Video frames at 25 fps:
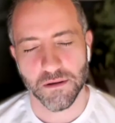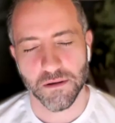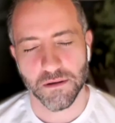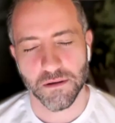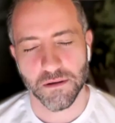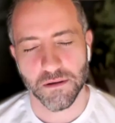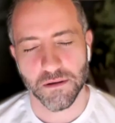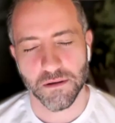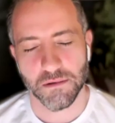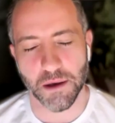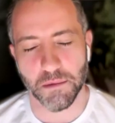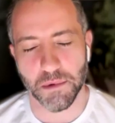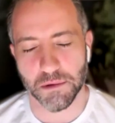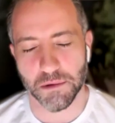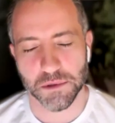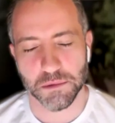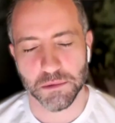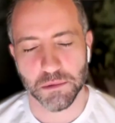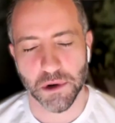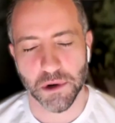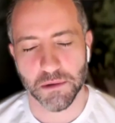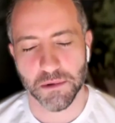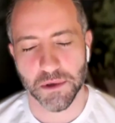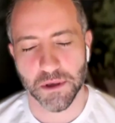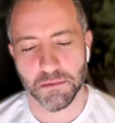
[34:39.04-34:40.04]
yeah, it
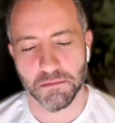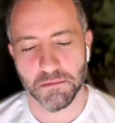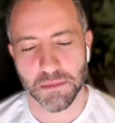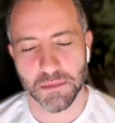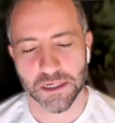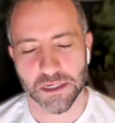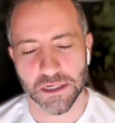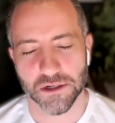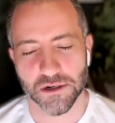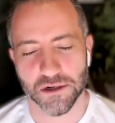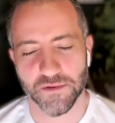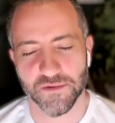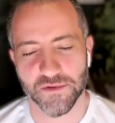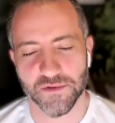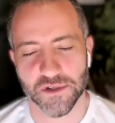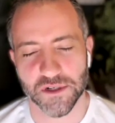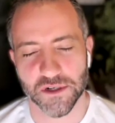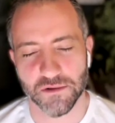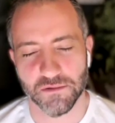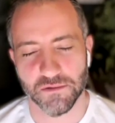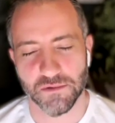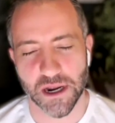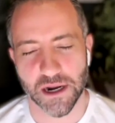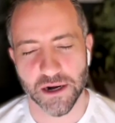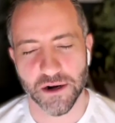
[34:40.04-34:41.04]
was probably a mixture of
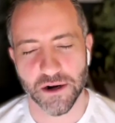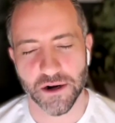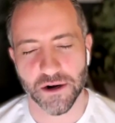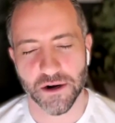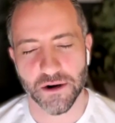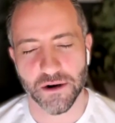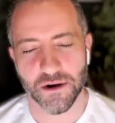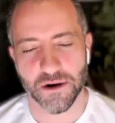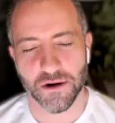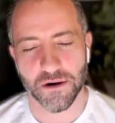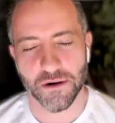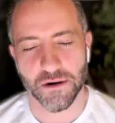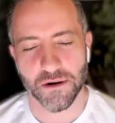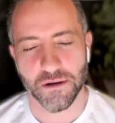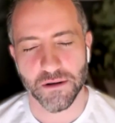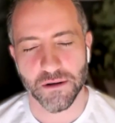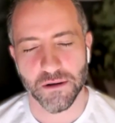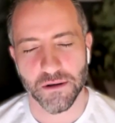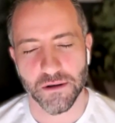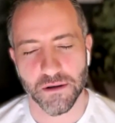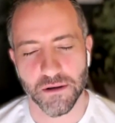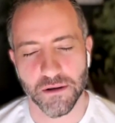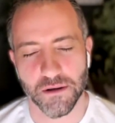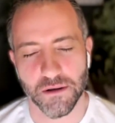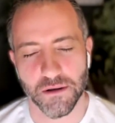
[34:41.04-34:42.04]
surrender
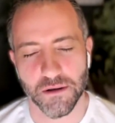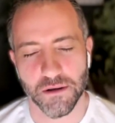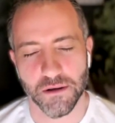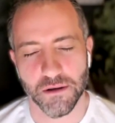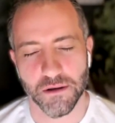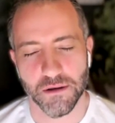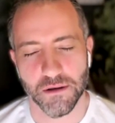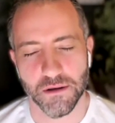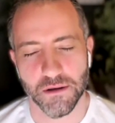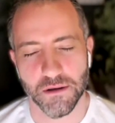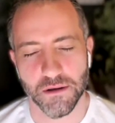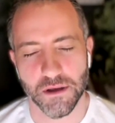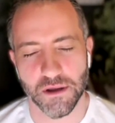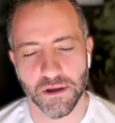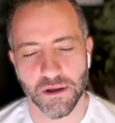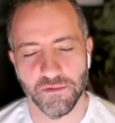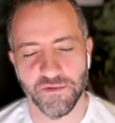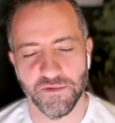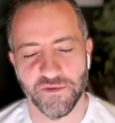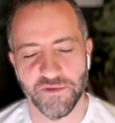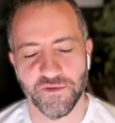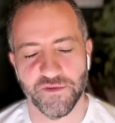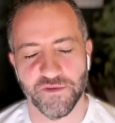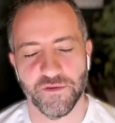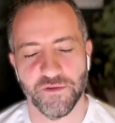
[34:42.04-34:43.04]

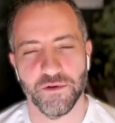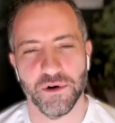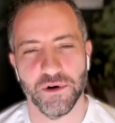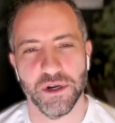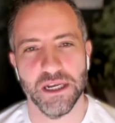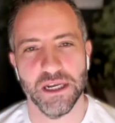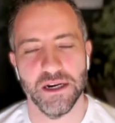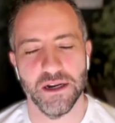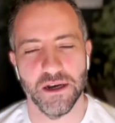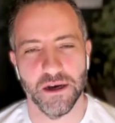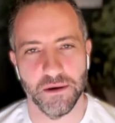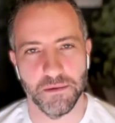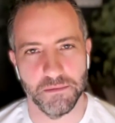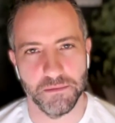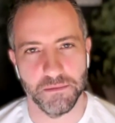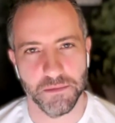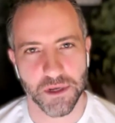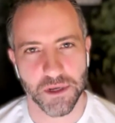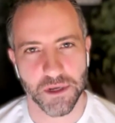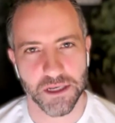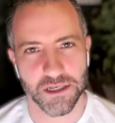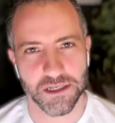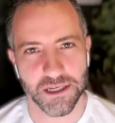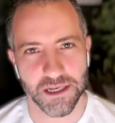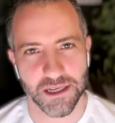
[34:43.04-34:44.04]
and freedom.
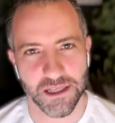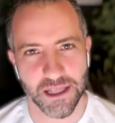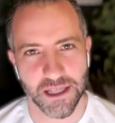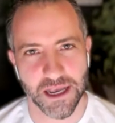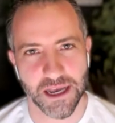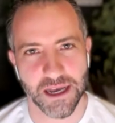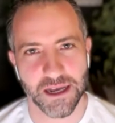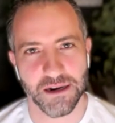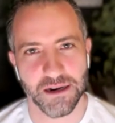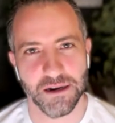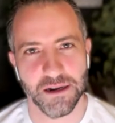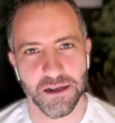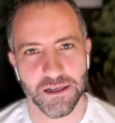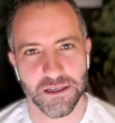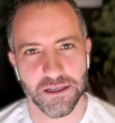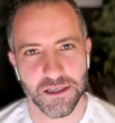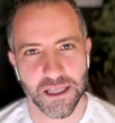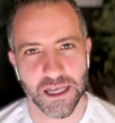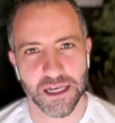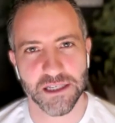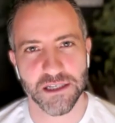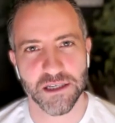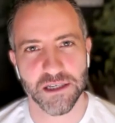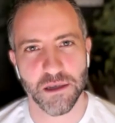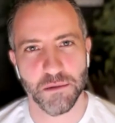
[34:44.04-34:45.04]
Because in that, it,
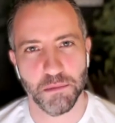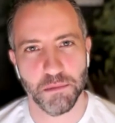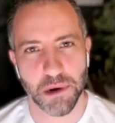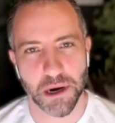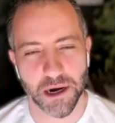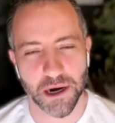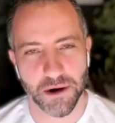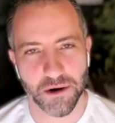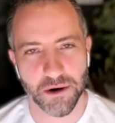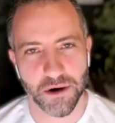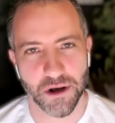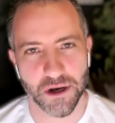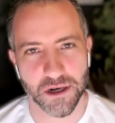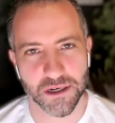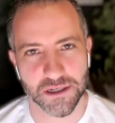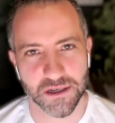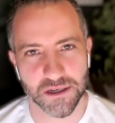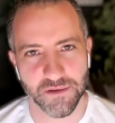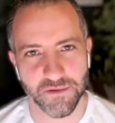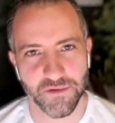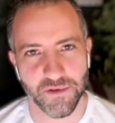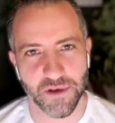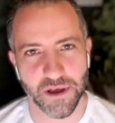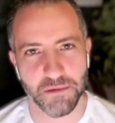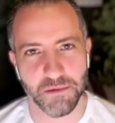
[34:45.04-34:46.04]
that's the paradox
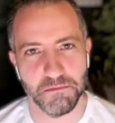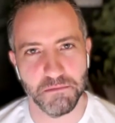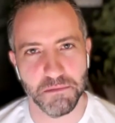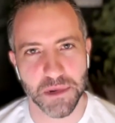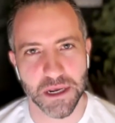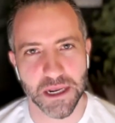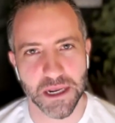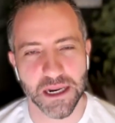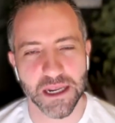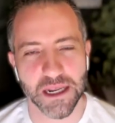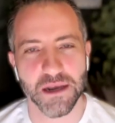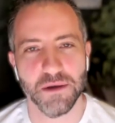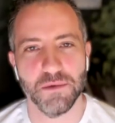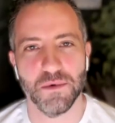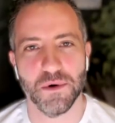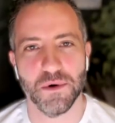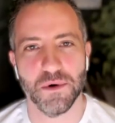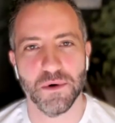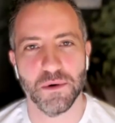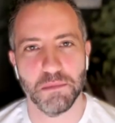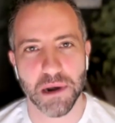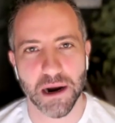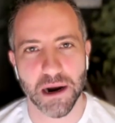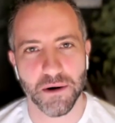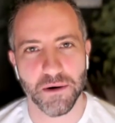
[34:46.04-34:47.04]
of admitting we're
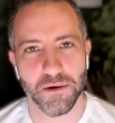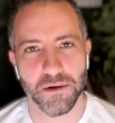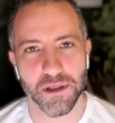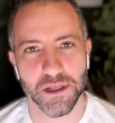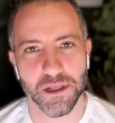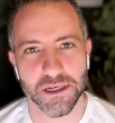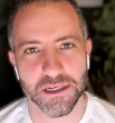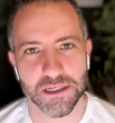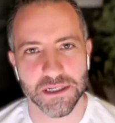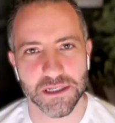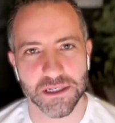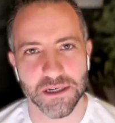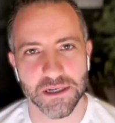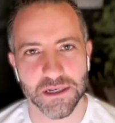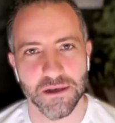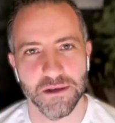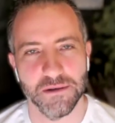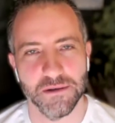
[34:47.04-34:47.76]
powerless